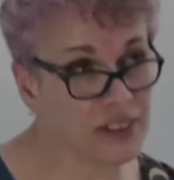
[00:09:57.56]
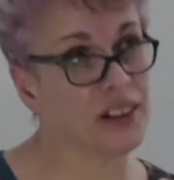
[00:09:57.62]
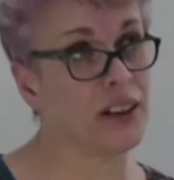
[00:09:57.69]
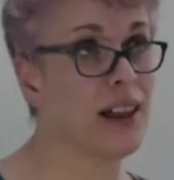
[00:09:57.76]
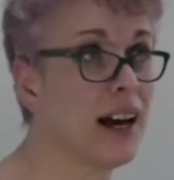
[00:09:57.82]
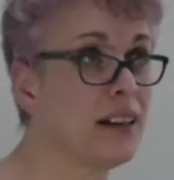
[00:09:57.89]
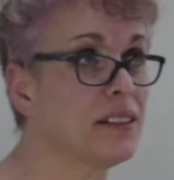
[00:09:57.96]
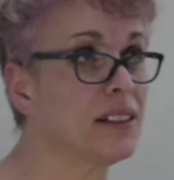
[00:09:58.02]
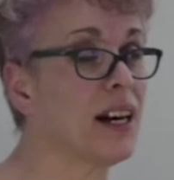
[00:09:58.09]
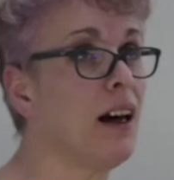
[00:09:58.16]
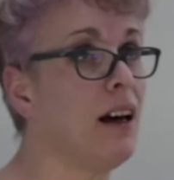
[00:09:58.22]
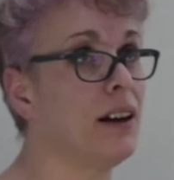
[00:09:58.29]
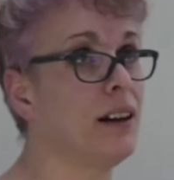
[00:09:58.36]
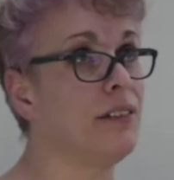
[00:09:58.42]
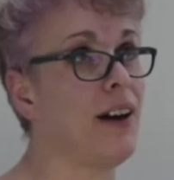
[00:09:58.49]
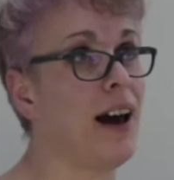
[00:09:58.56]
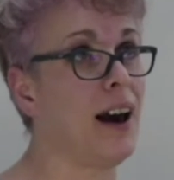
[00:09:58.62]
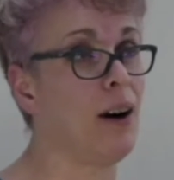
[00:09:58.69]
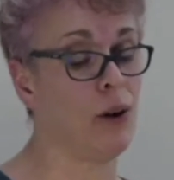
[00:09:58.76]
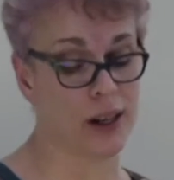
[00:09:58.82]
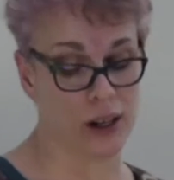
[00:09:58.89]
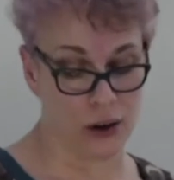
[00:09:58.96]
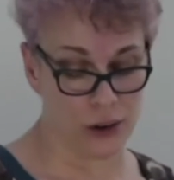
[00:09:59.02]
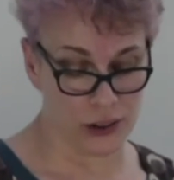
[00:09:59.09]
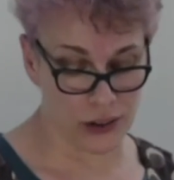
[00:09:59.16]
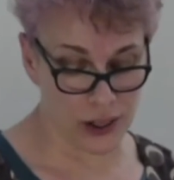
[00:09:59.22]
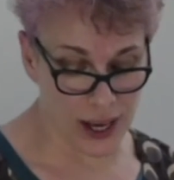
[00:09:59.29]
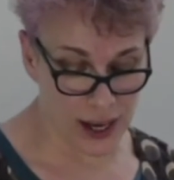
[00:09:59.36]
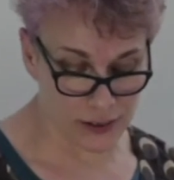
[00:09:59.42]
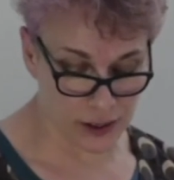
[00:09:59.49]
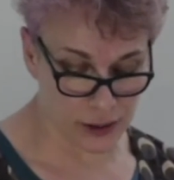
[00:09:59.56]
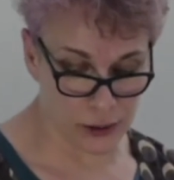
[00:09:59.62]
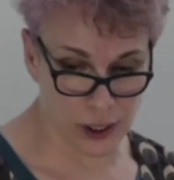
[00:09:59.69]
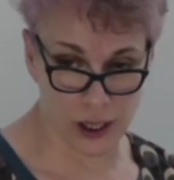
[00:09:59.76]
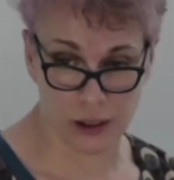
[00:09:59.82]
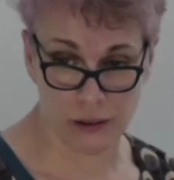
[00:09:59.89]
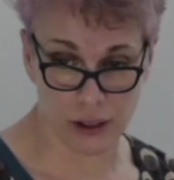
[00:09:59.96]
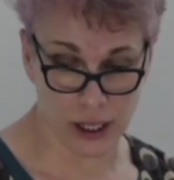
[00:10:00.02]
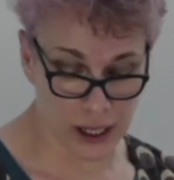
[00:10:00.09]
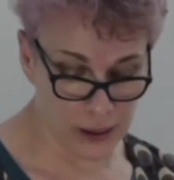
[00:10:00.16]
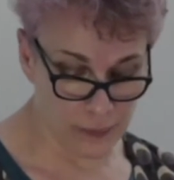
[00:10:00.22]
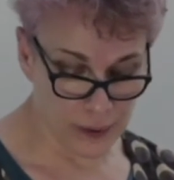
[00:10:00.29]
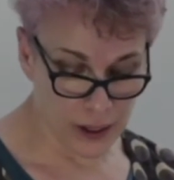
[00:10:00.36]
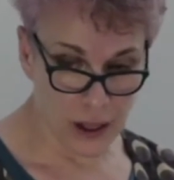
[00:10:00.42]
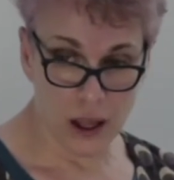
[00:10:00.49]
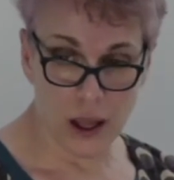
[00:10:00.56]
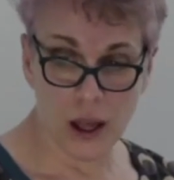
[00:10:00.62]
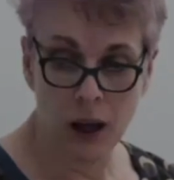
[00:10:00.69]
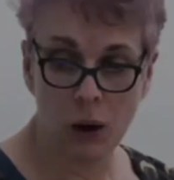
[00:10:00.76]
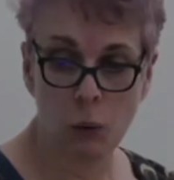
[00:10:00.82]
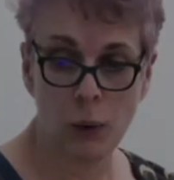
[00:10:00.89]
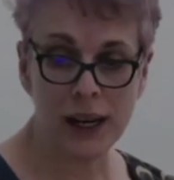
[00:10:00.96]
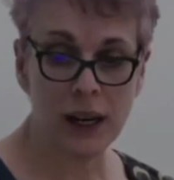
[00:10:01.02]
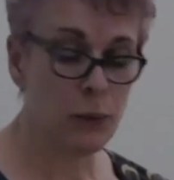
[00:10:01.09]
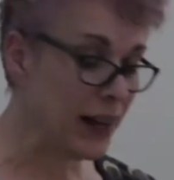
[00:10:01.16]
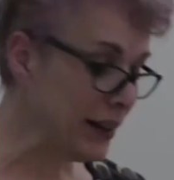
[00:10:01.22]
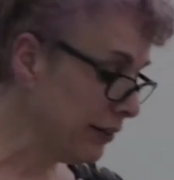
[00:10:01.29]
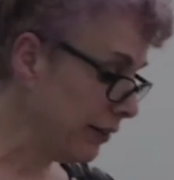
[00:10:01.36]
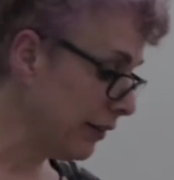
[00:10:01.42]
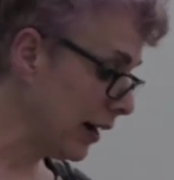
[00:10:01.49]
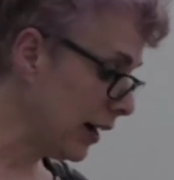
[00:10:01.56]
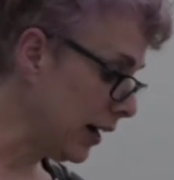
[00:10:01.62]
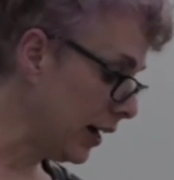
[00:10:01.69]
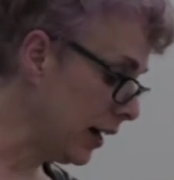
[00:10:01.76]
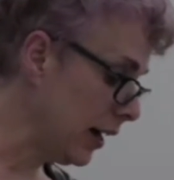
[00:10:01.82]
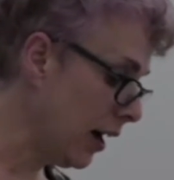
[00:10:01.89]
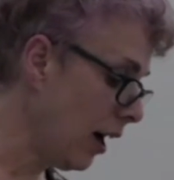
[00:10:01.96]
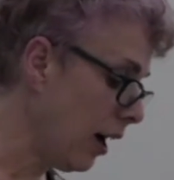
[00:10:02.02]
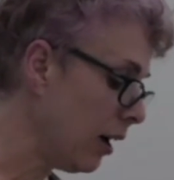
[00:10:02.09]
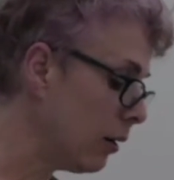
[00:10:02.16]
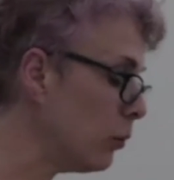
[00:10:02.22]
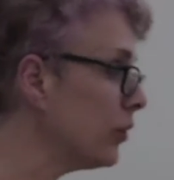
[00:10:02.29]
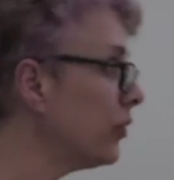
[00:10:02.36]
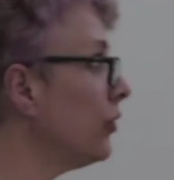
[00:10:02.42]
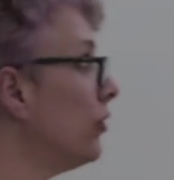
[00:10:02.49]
that's kind of how I got to the adult unit. When I went there, I was